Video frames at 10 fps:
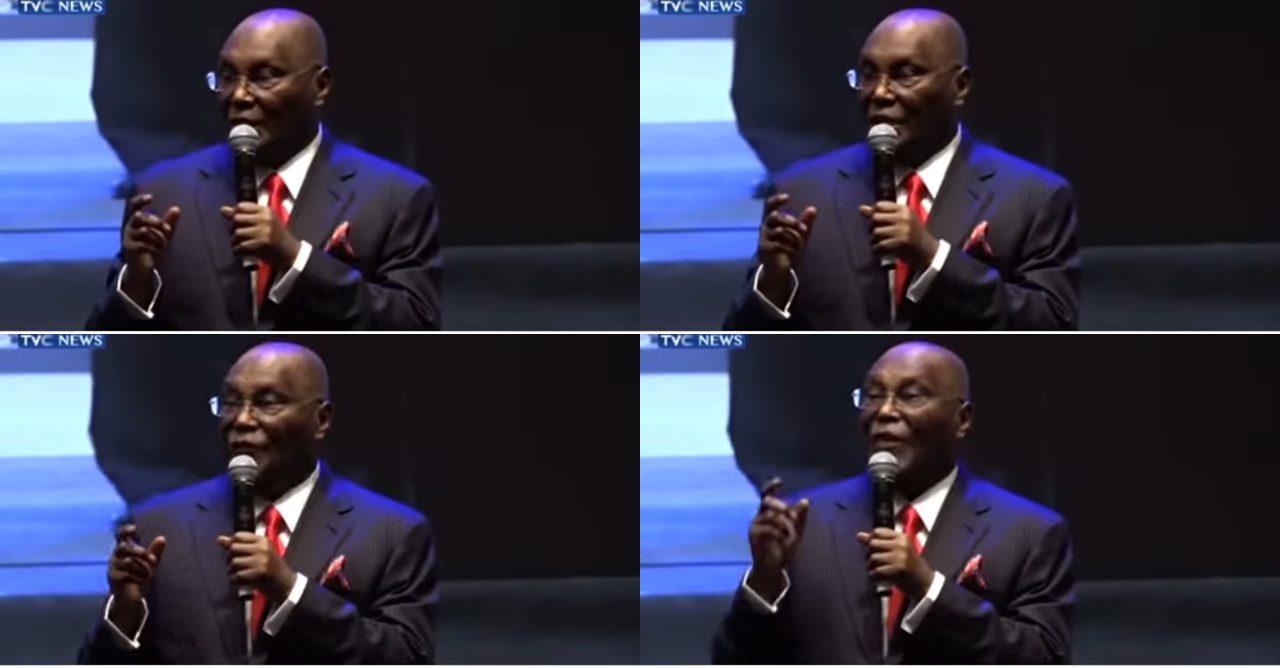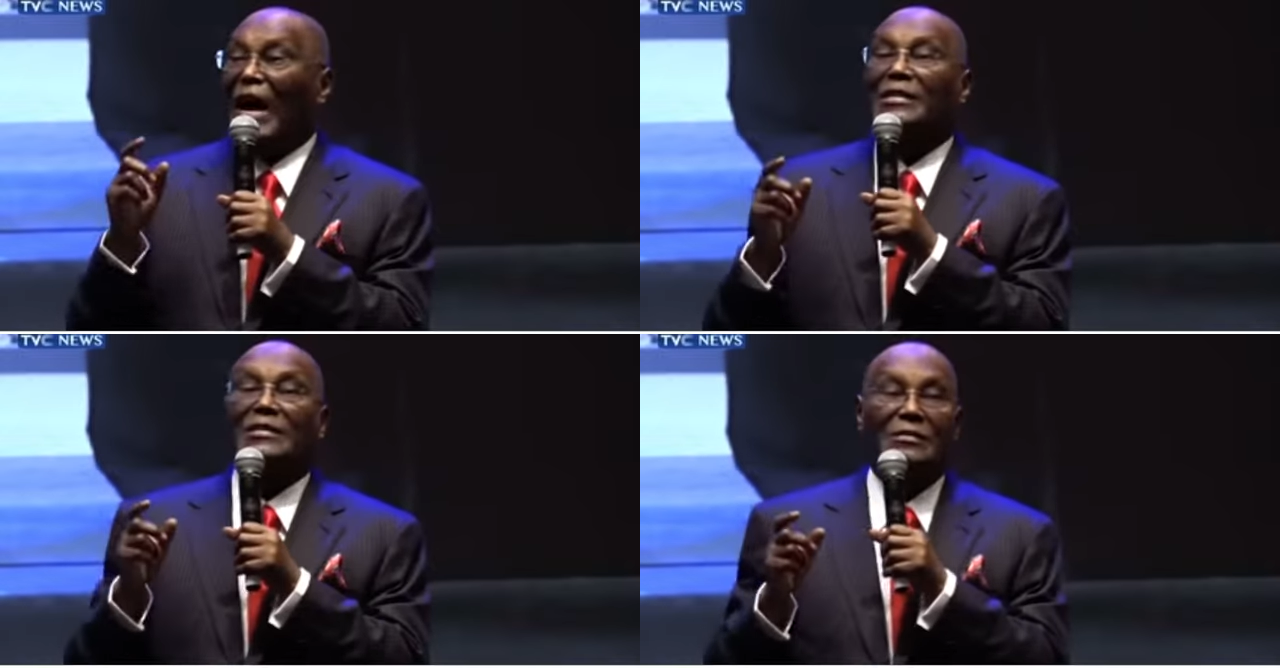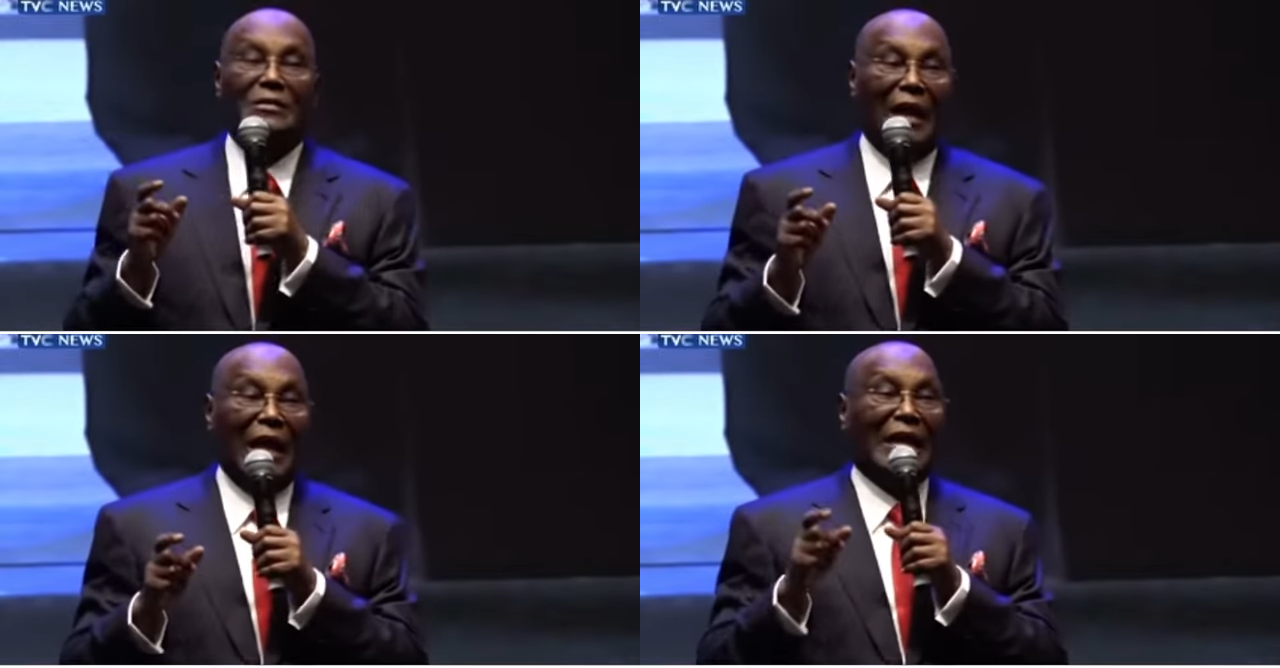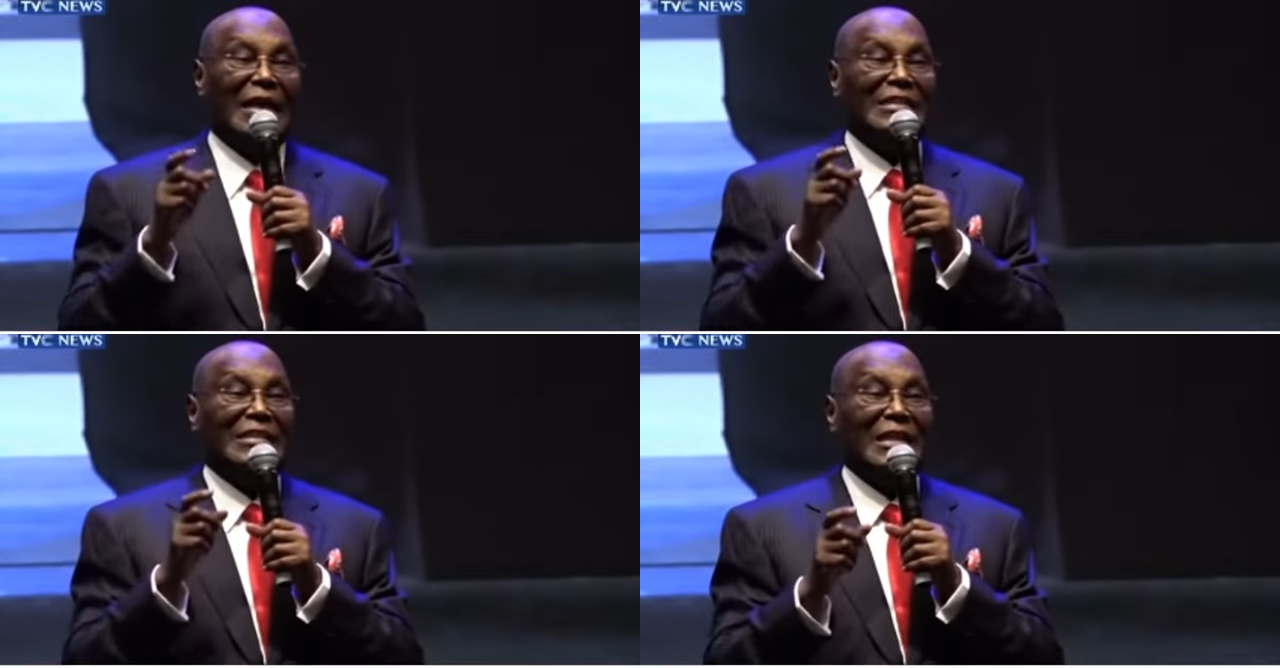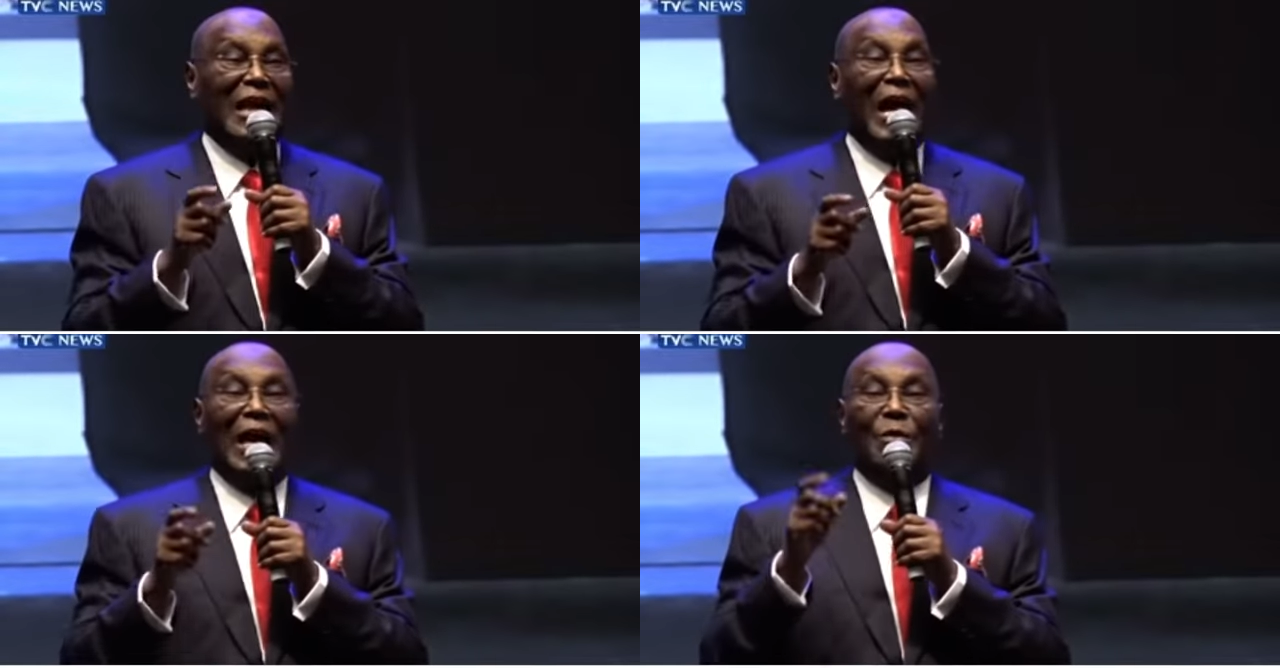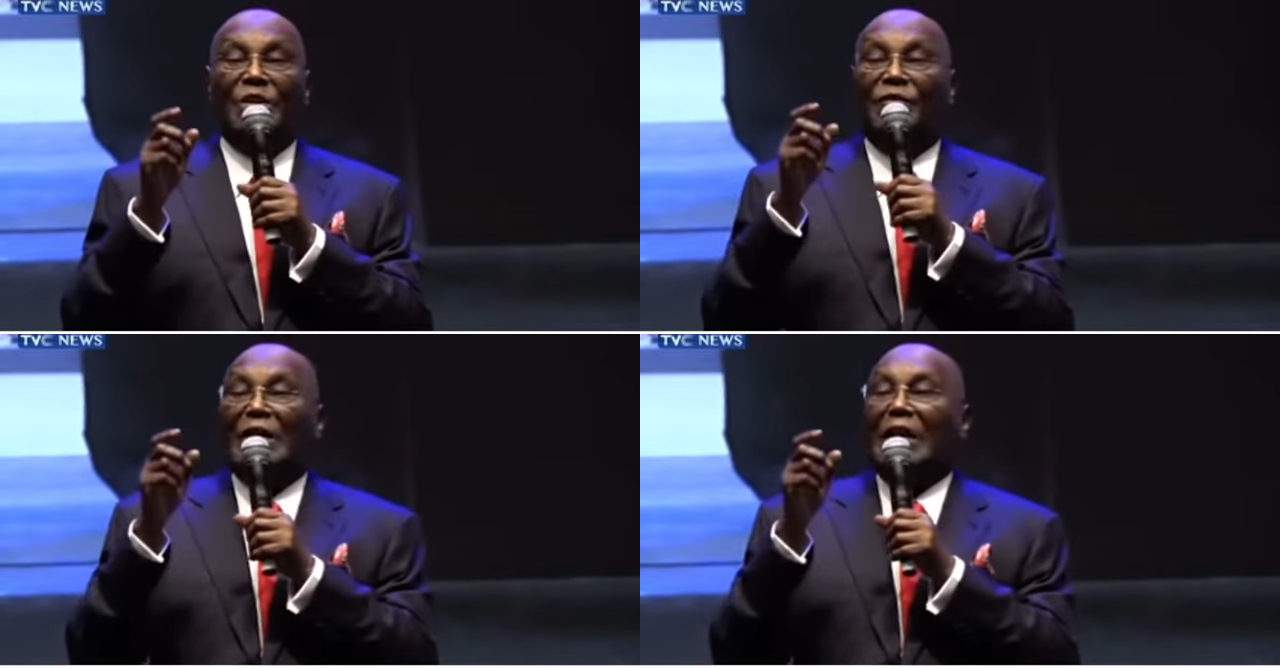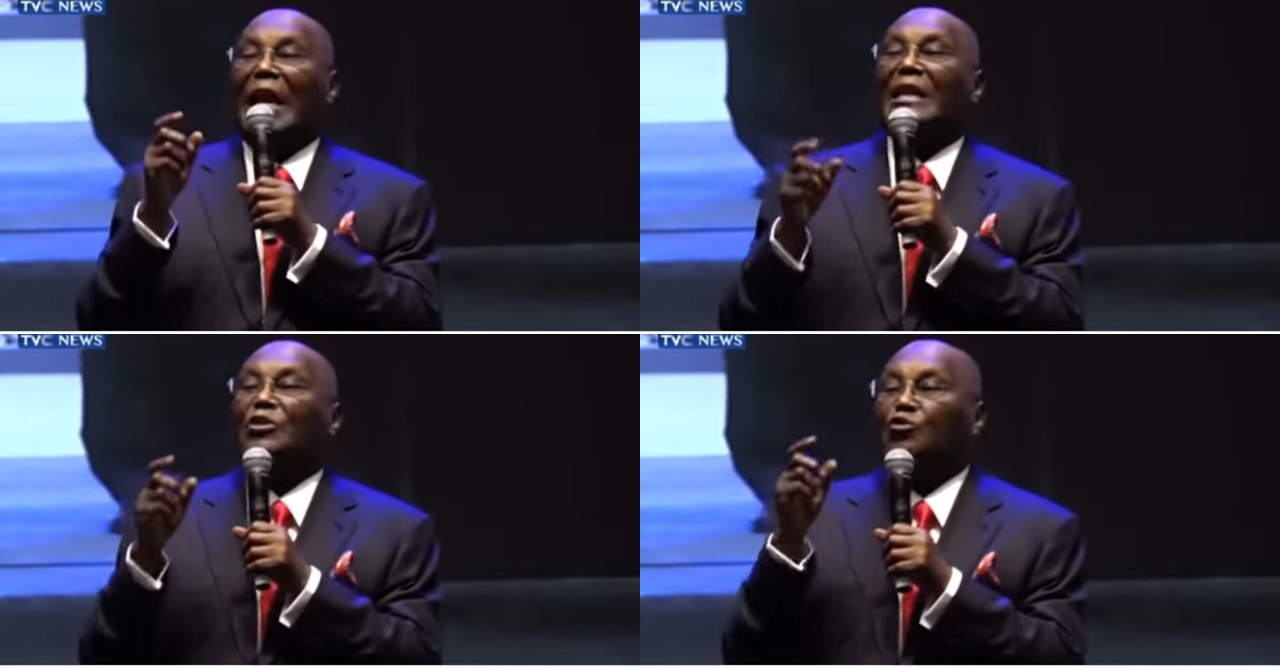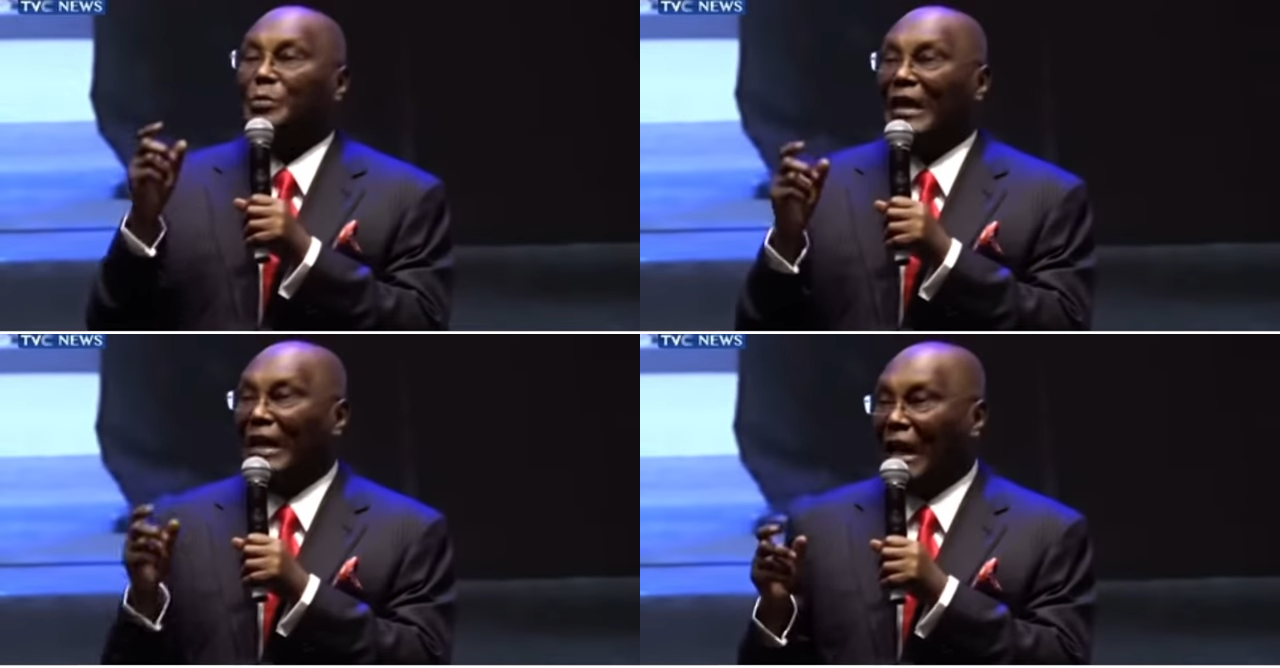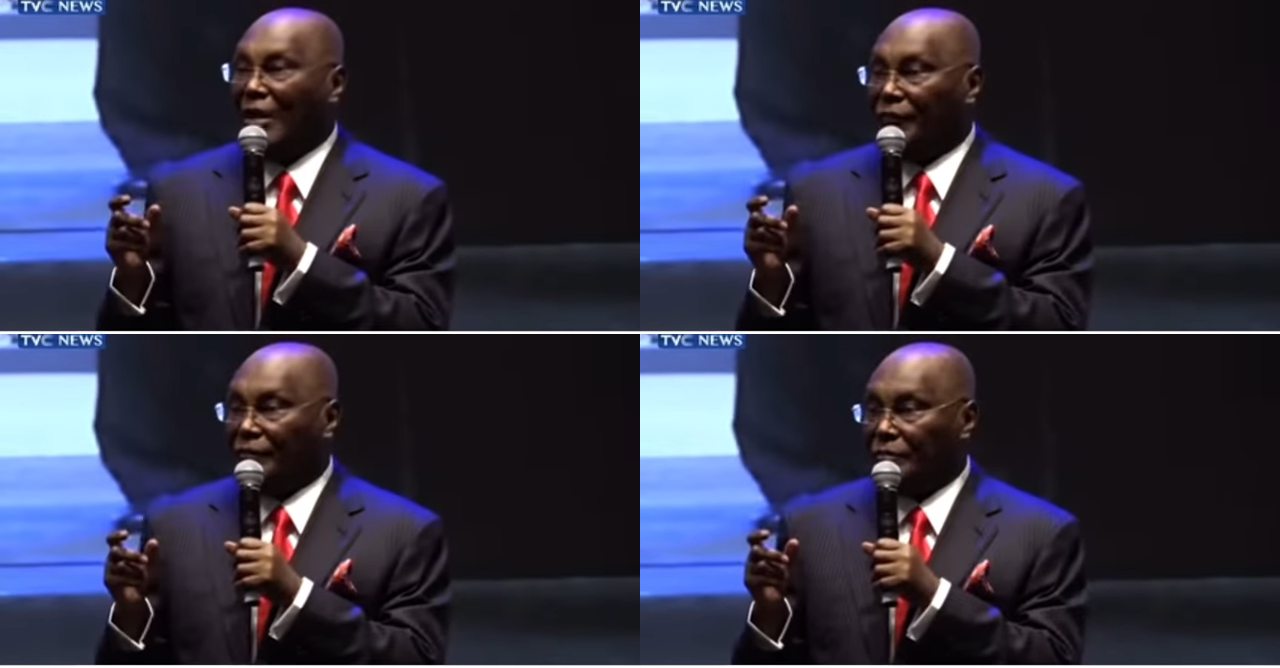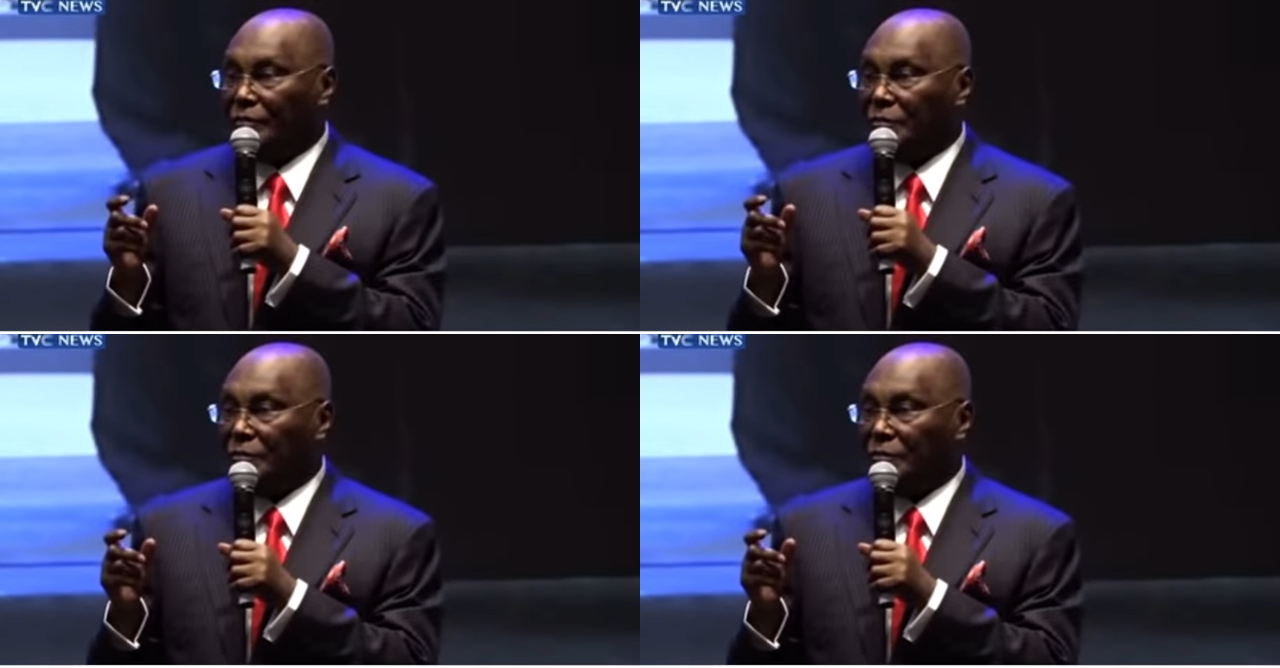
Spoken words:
In fact, I can say I am even lucky to be alive.